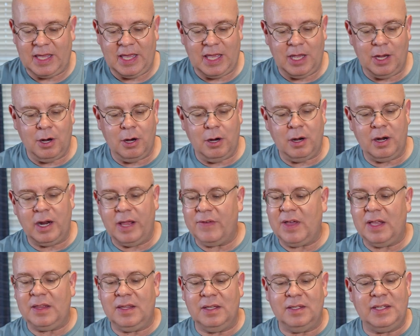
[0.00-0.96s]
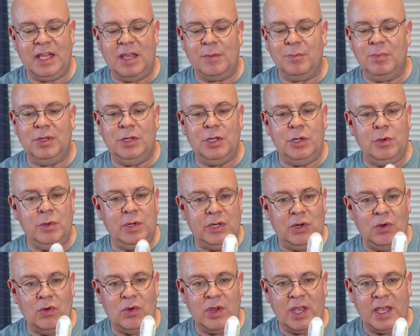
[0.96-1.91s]
here, and I've got the same blue and
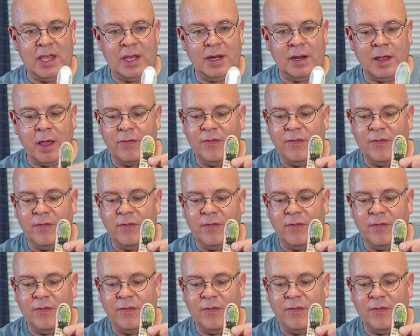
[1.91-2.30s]
green